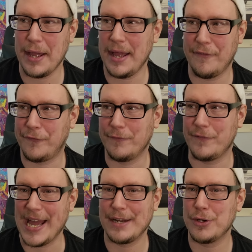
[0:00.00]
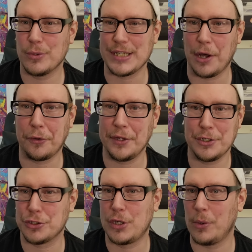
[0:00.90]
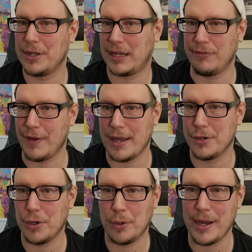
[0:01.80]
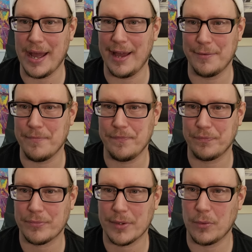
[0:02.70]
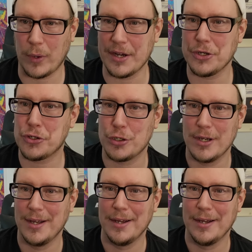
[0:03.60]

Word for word: if Vando's healthy, just go with like Vando and Reddish